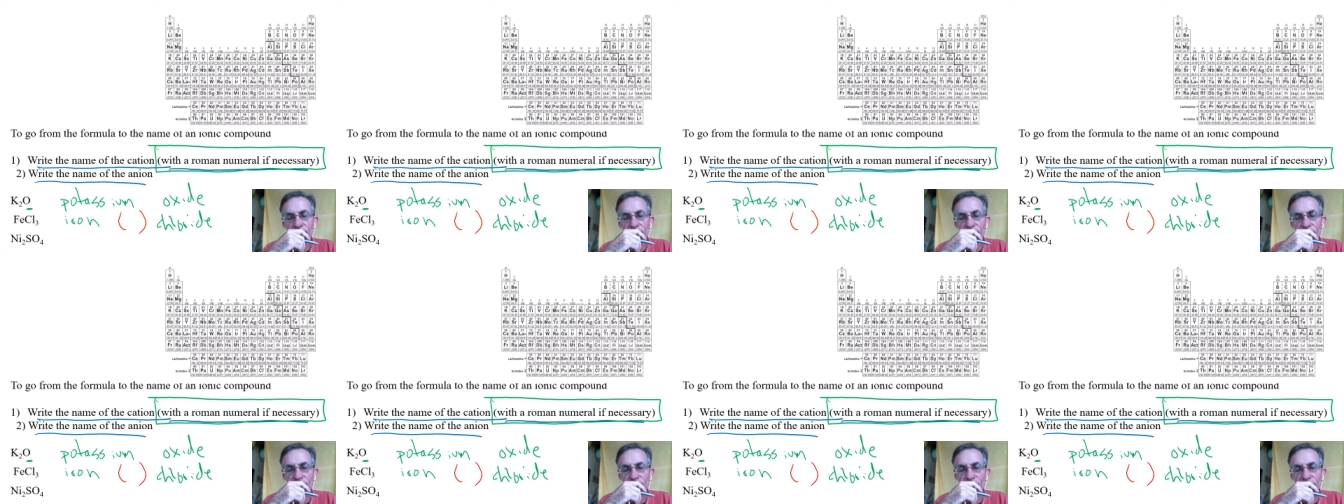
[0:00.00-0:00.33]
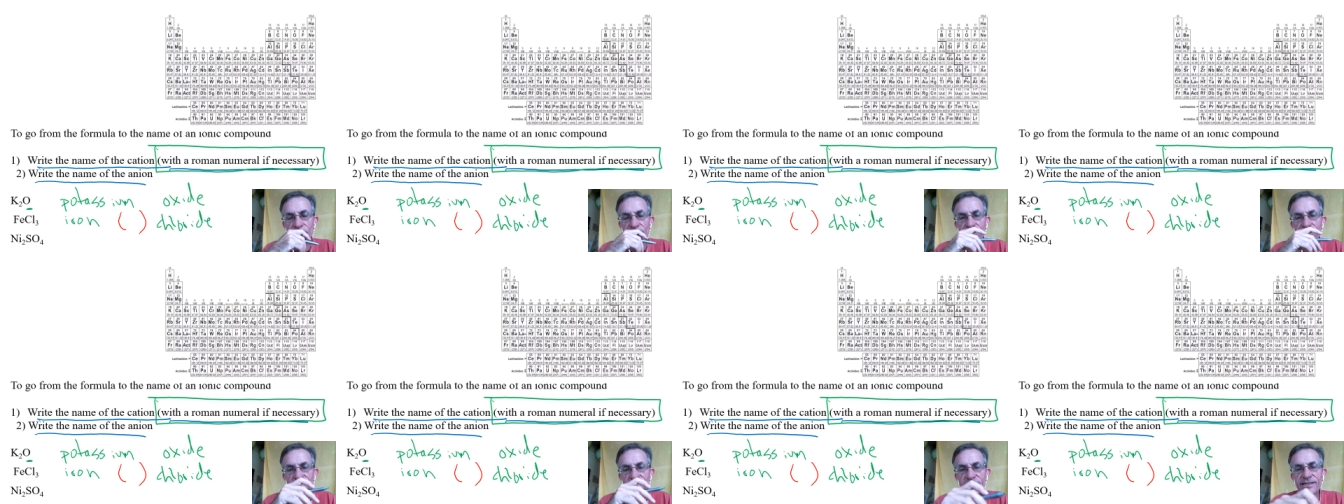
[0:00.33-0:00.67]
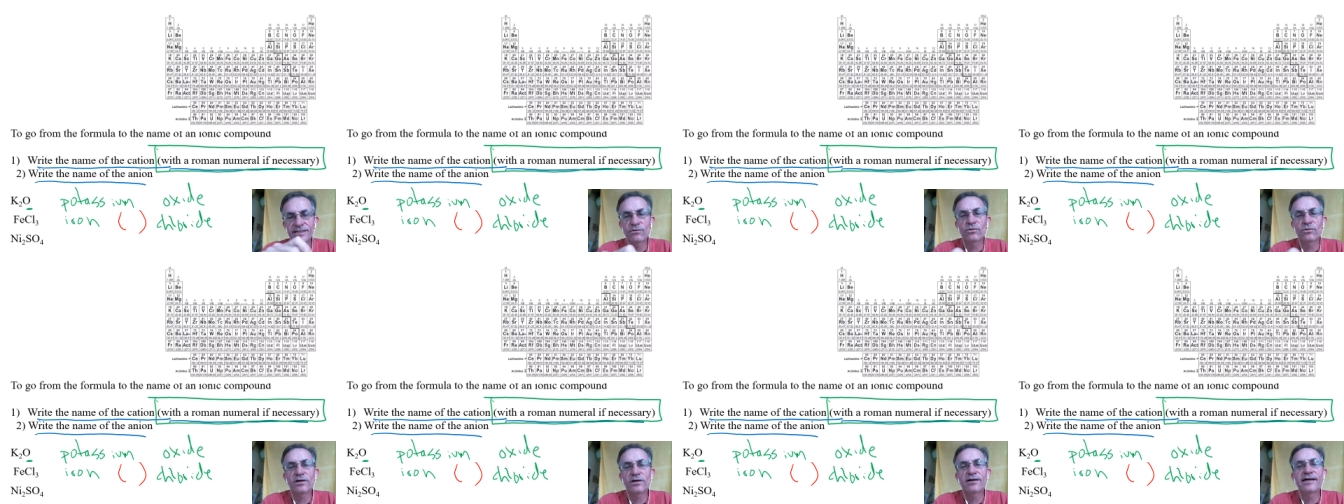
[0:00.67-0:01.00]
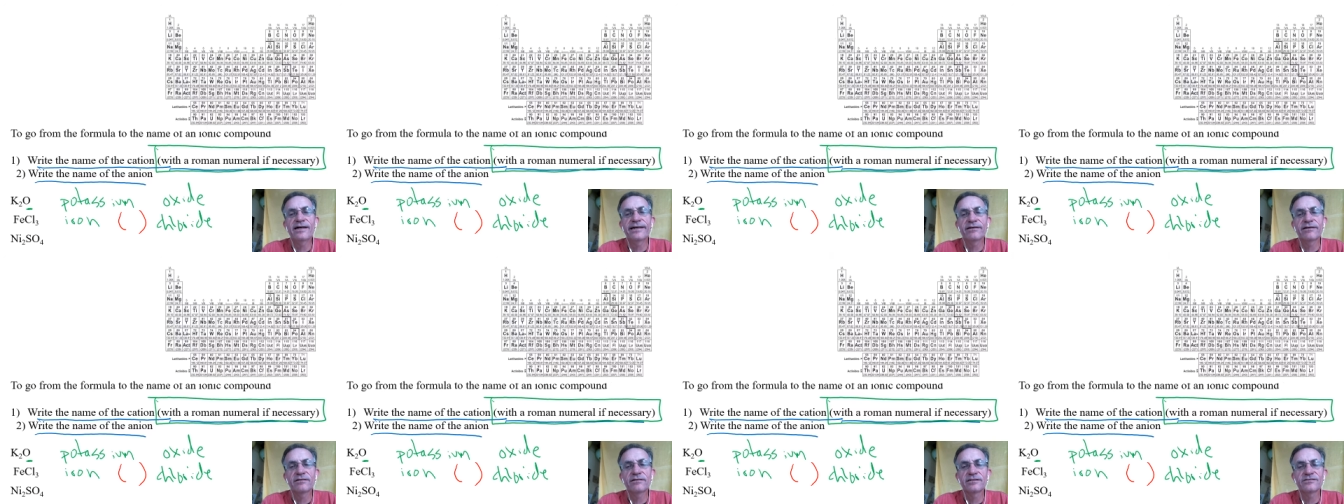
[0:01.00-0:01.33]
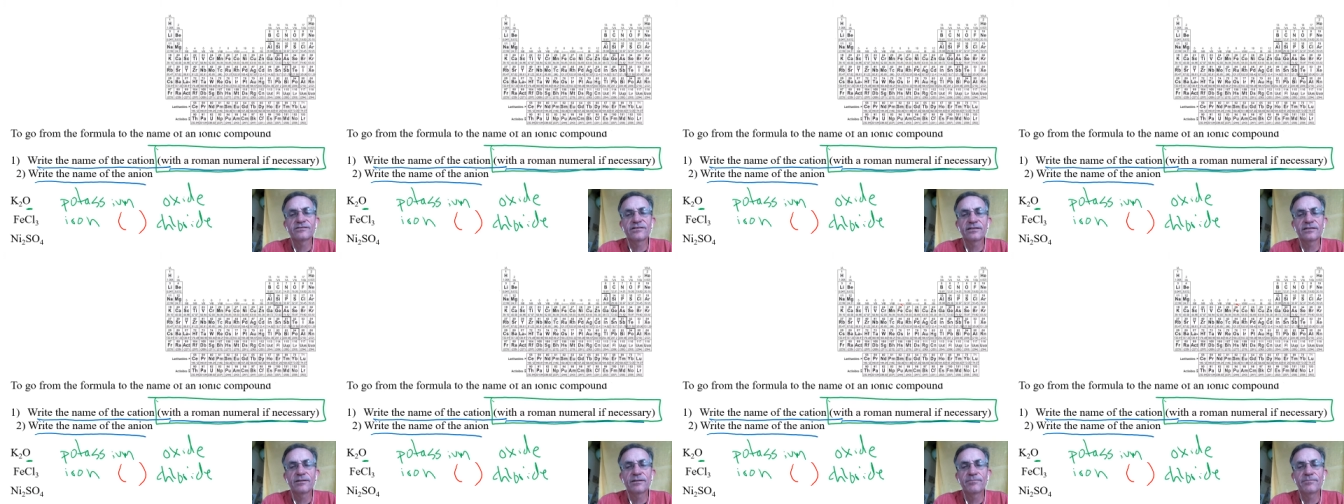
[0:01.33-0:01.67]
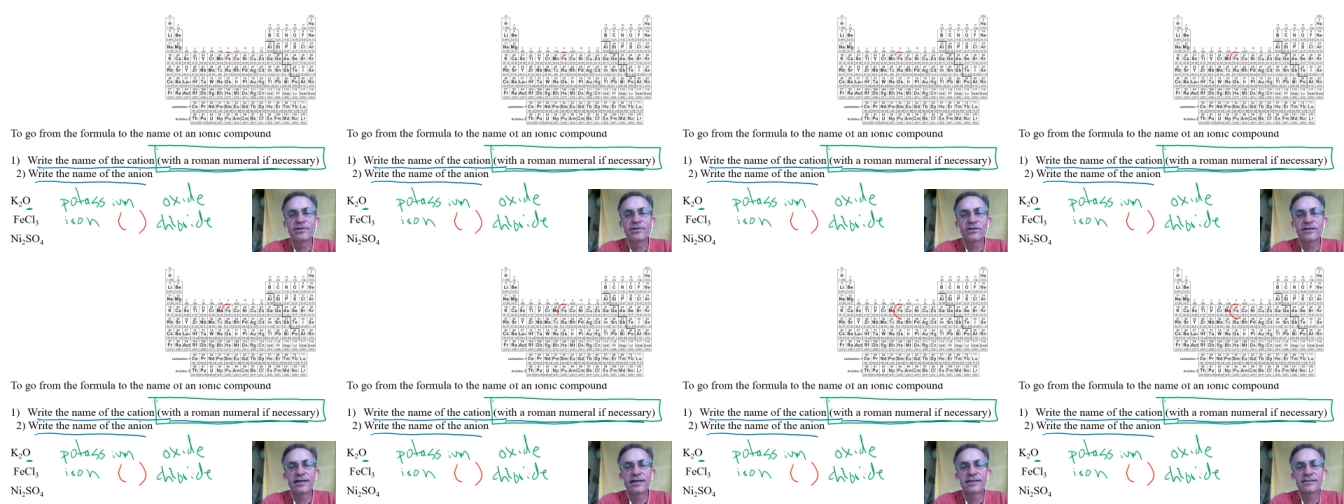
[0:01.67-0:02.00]
Well, let's look at where iron is on the
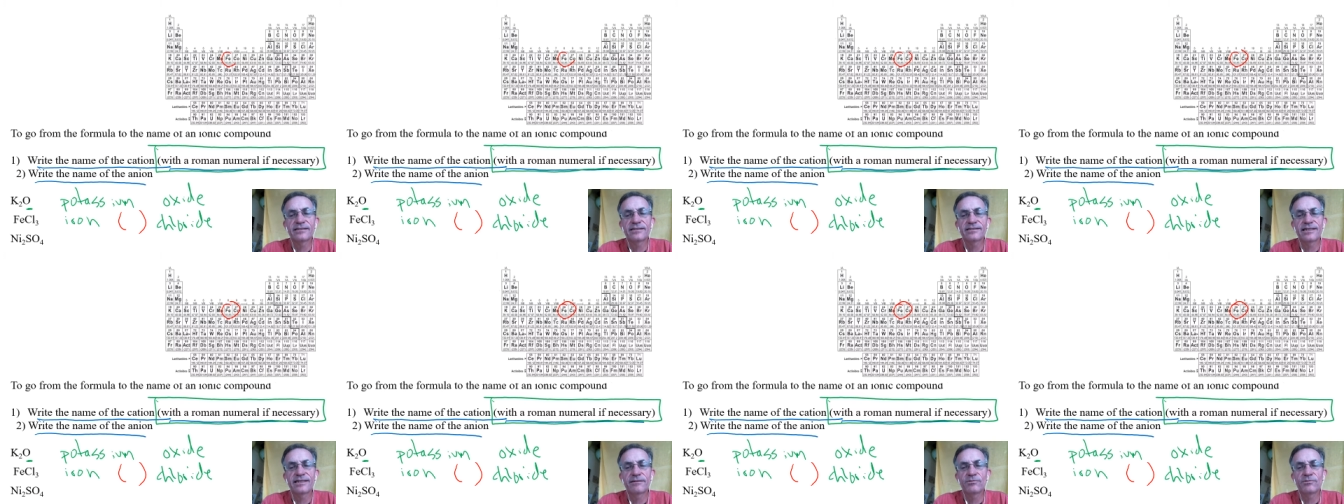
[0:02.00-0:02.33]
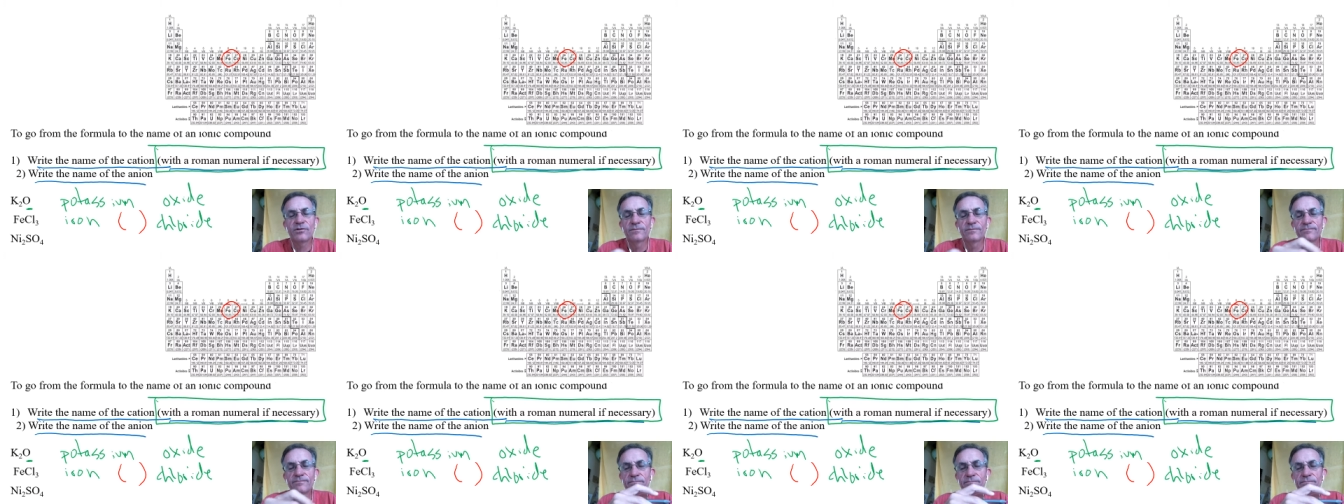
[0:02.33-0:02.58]
periodic table.